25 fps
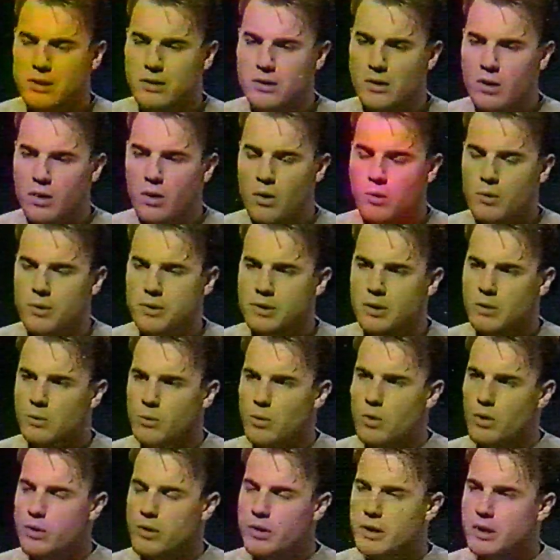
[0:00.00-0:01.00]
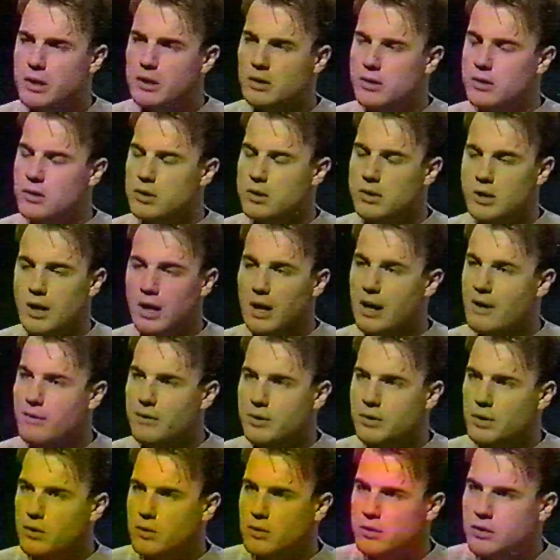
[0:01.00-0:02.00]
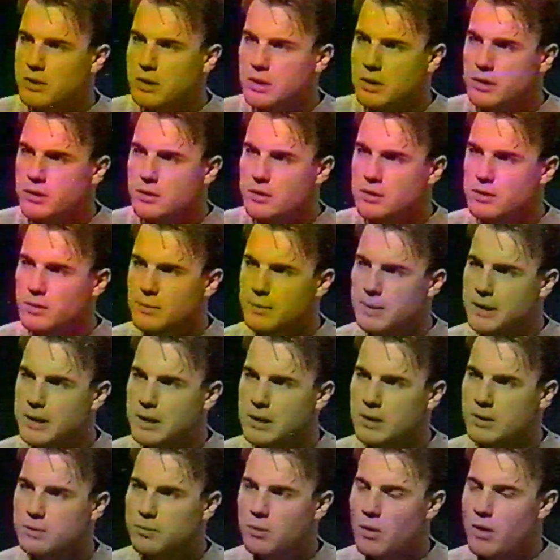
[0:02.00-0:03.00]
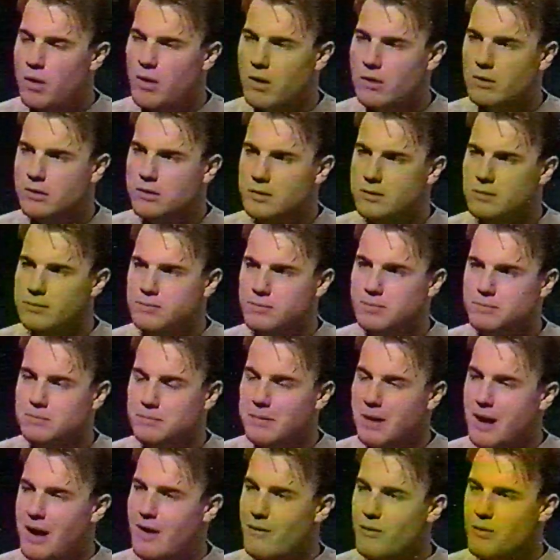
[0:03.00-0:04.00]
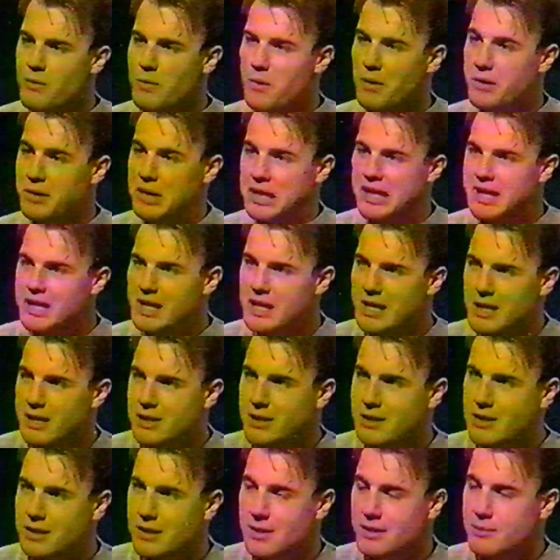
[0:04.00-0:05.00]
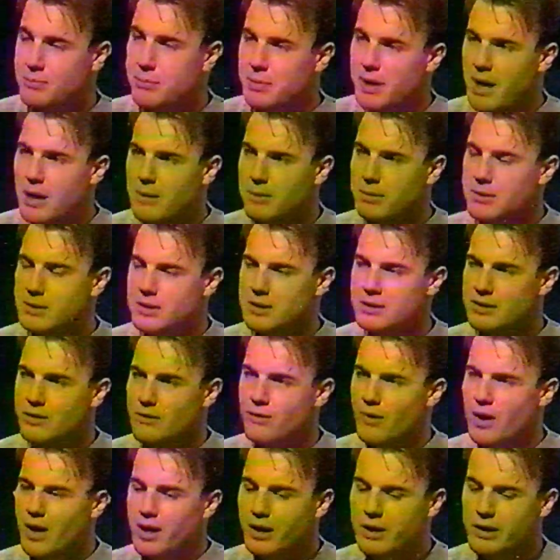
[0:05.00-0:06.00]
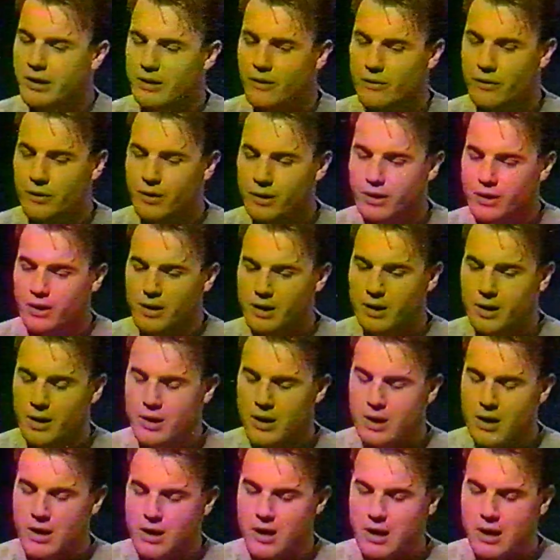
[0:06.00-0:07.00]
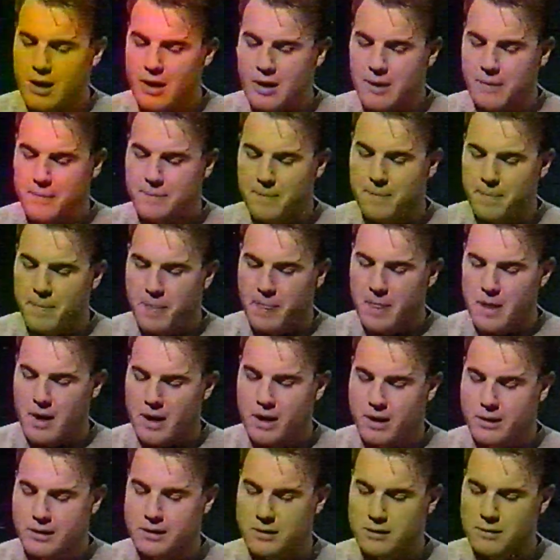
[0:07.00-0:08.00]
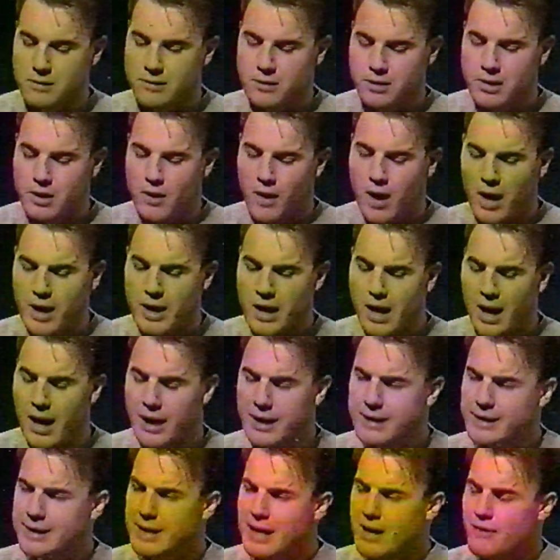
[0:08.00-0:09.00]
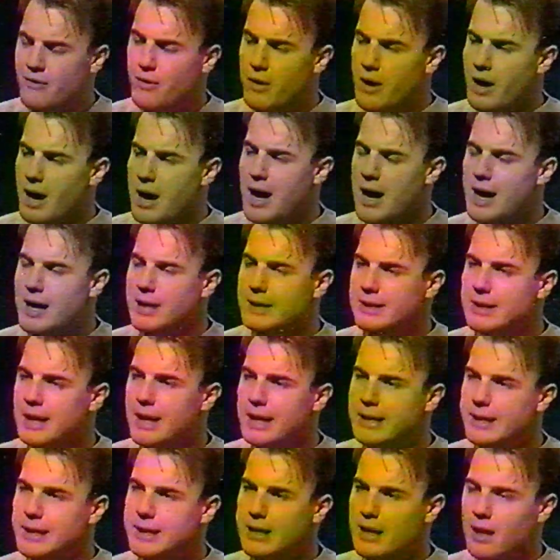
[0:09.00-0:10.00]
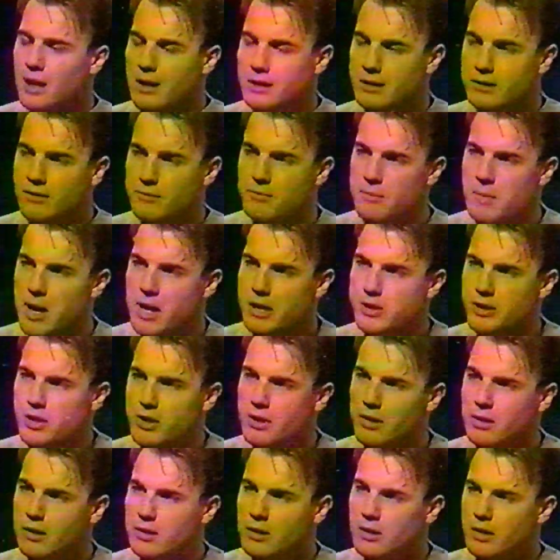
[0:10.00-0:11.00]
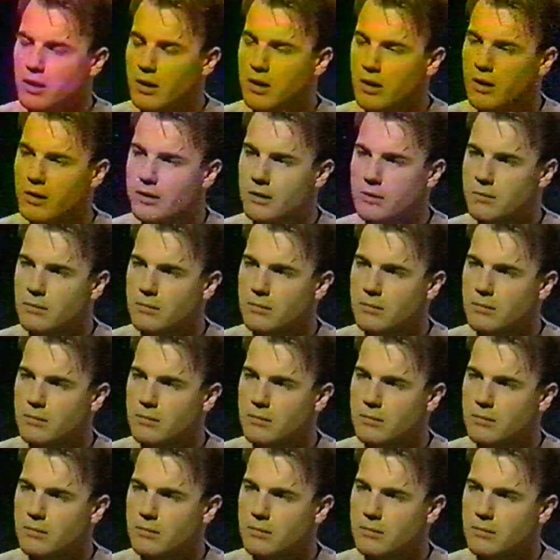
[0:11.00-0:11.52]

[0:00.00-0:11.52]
always a worry just to have an audience. I mean, it's what everyone needs to be able to survive. And, you know, I'd never had any kind of measure on